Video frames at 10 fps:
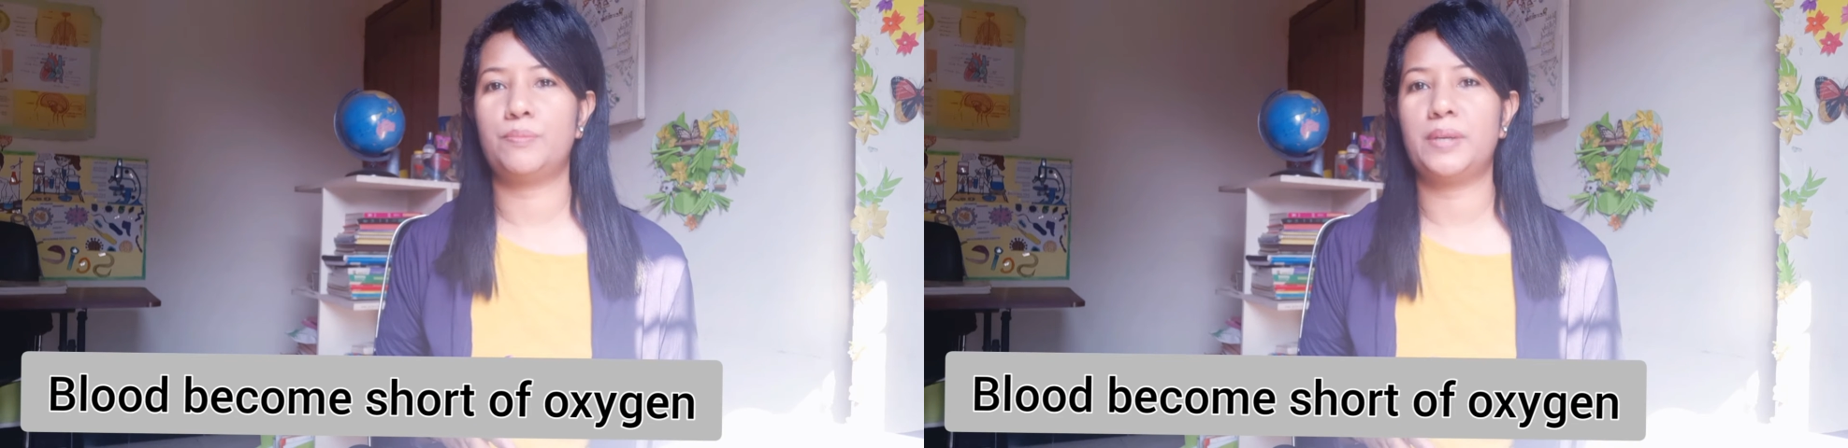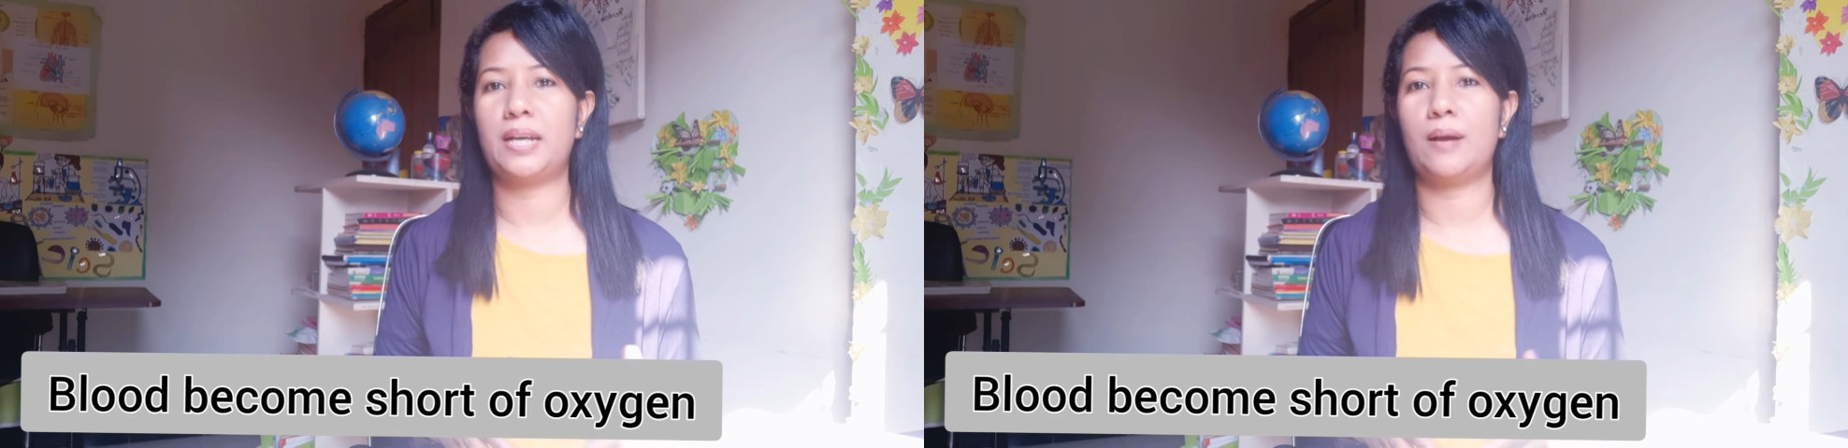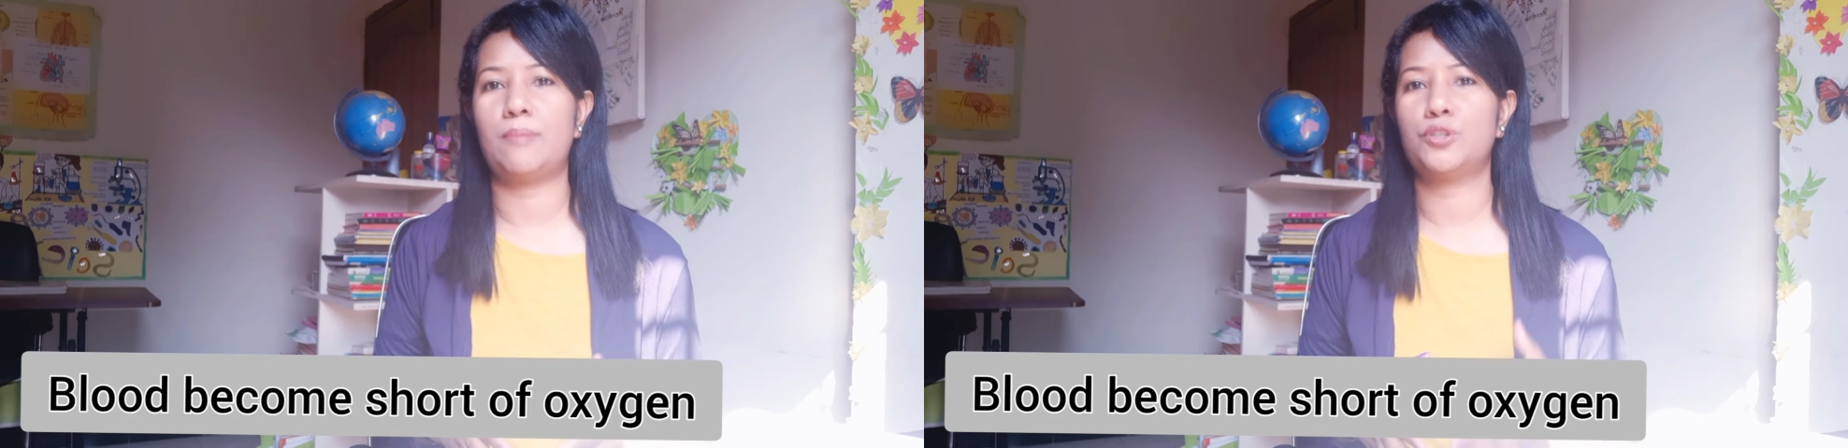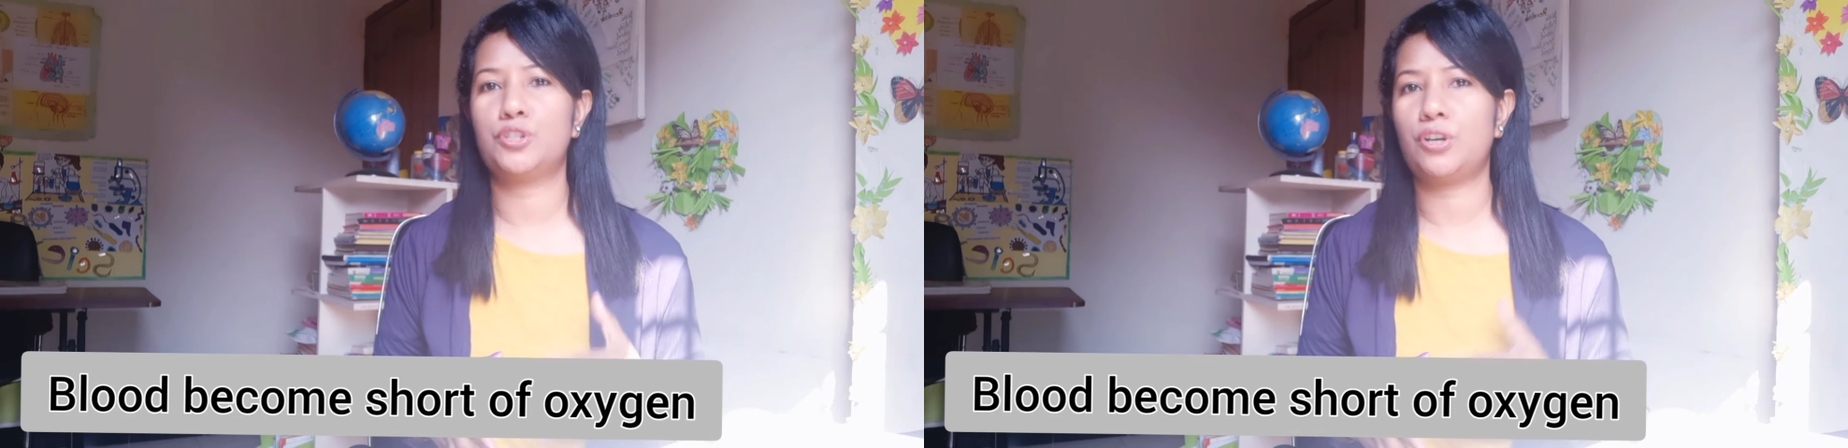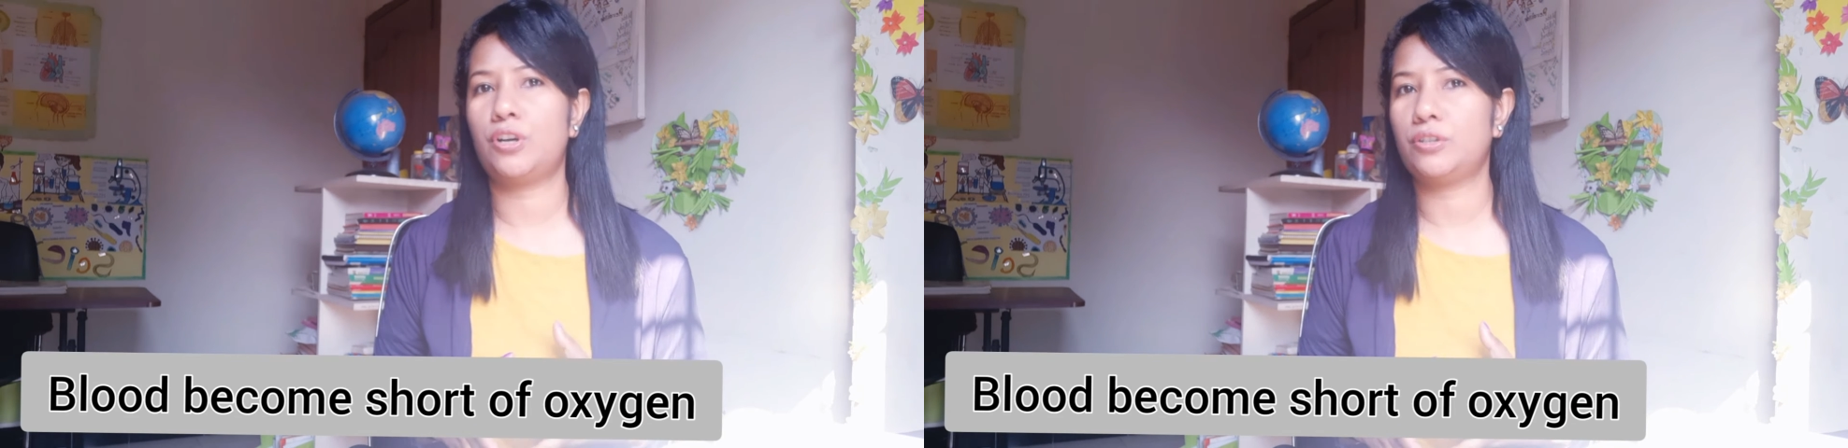become
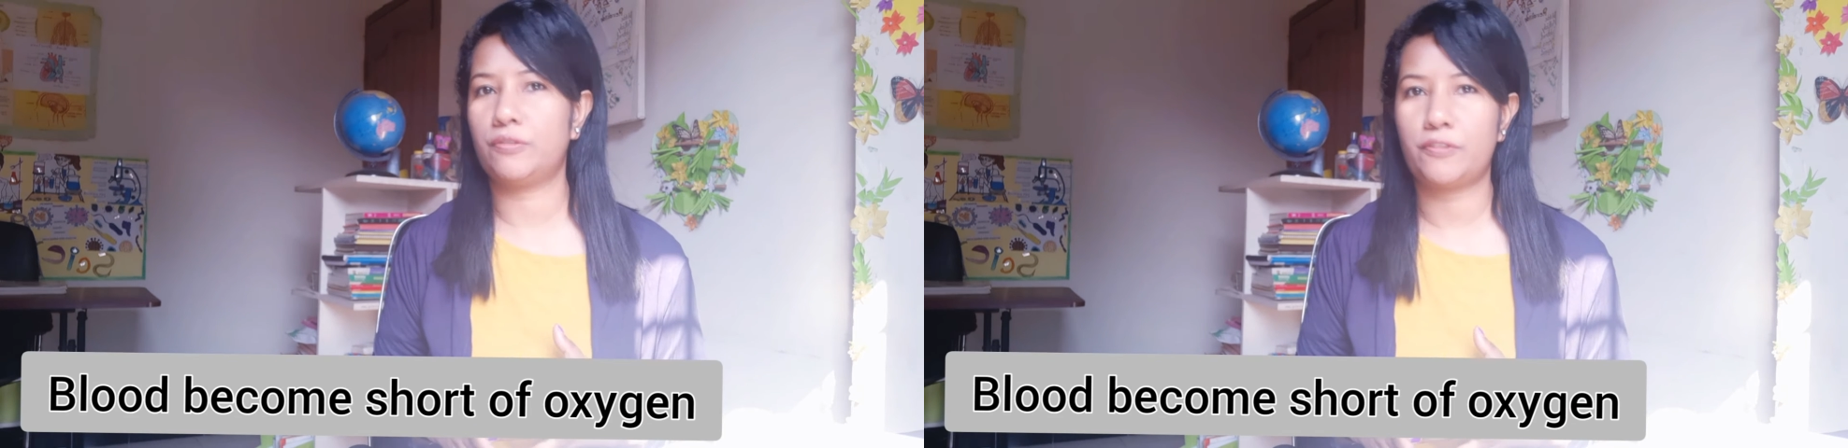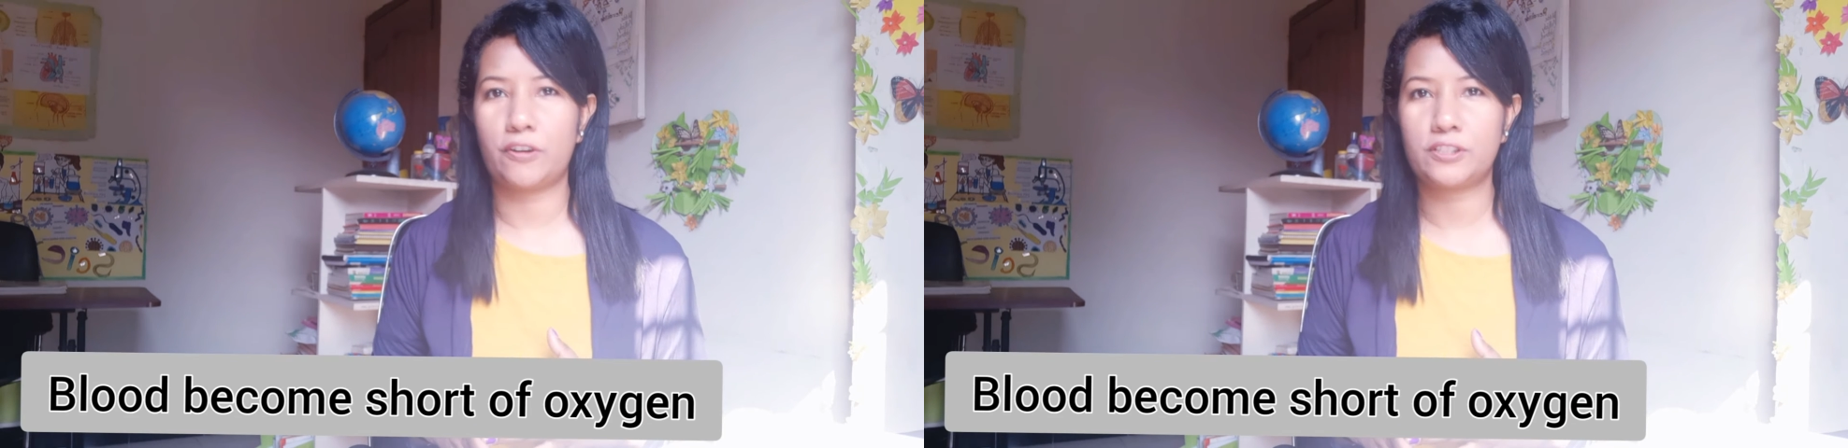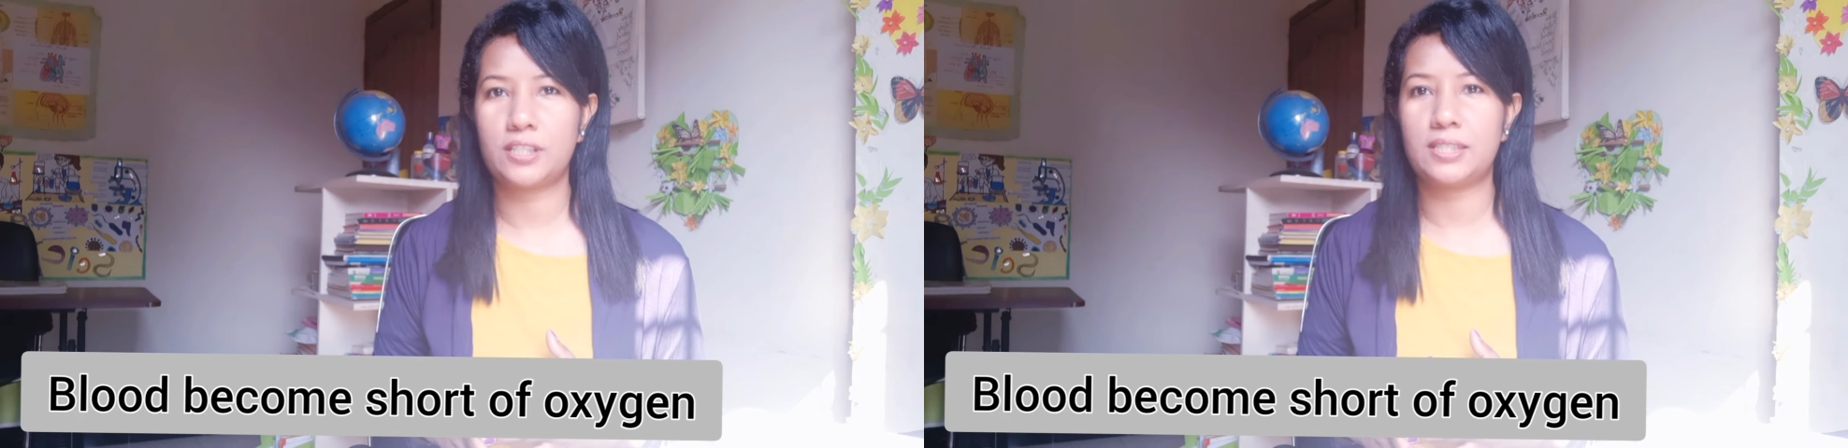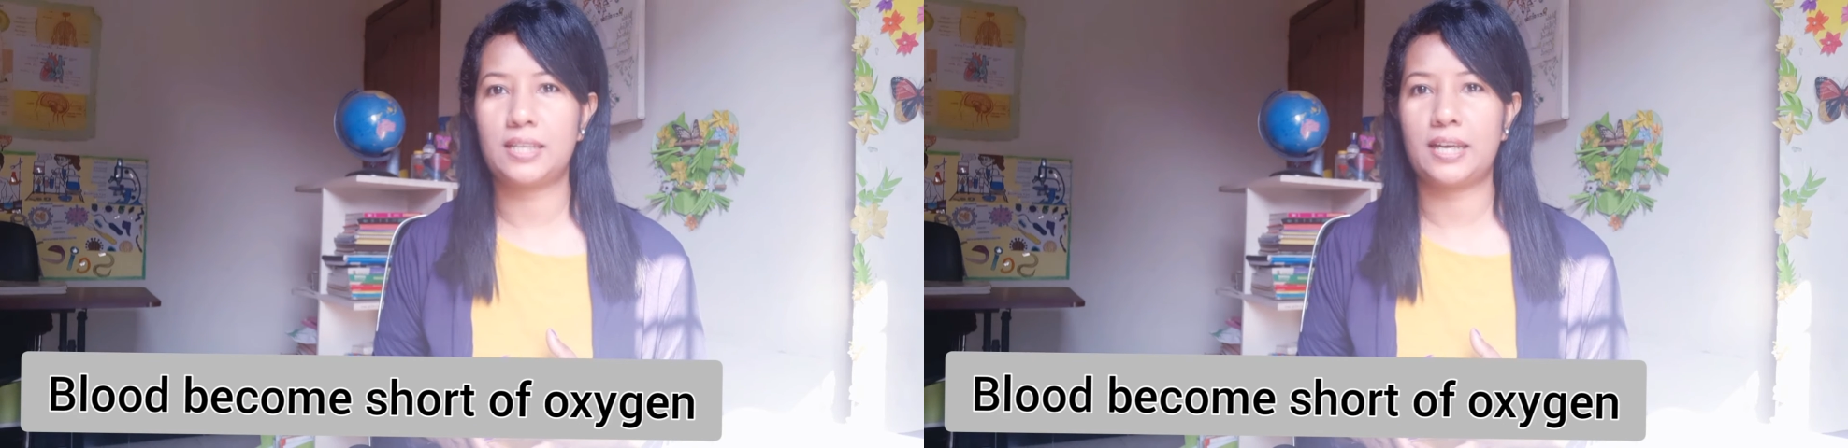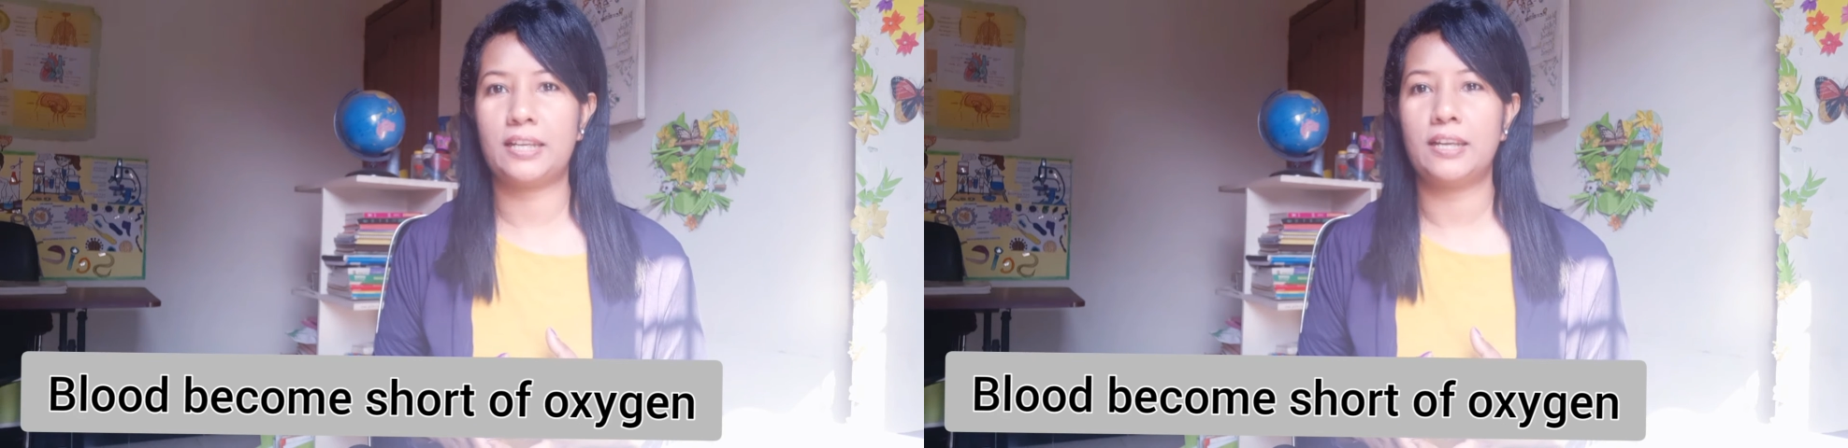short of
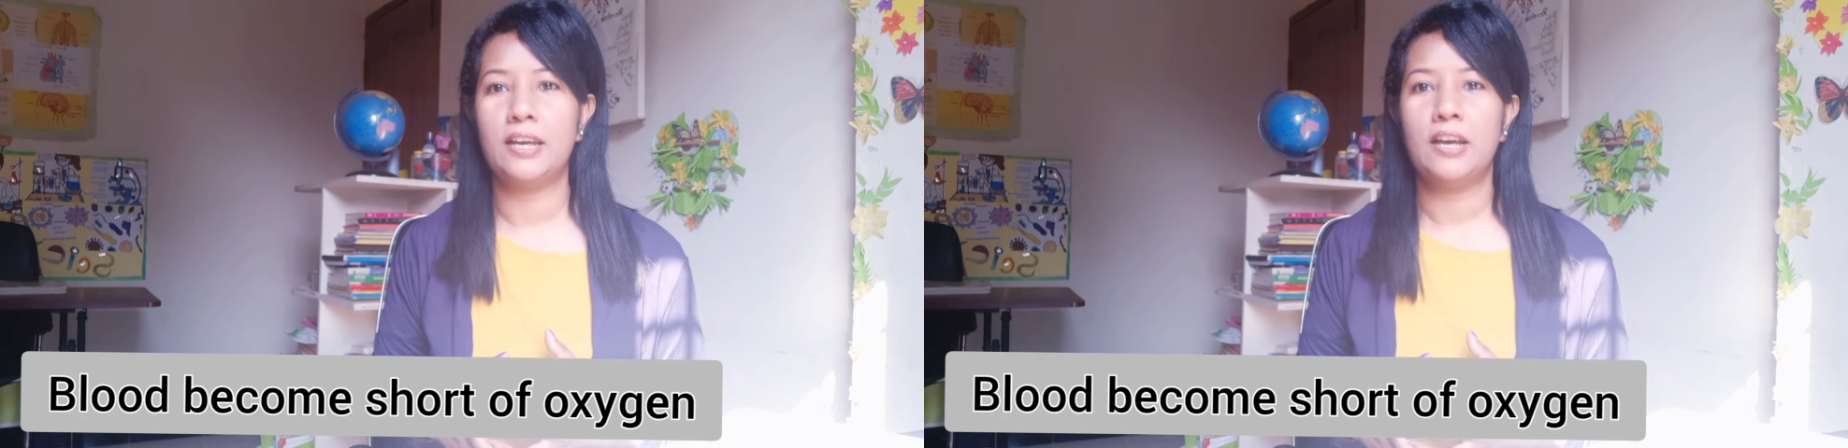oxygen,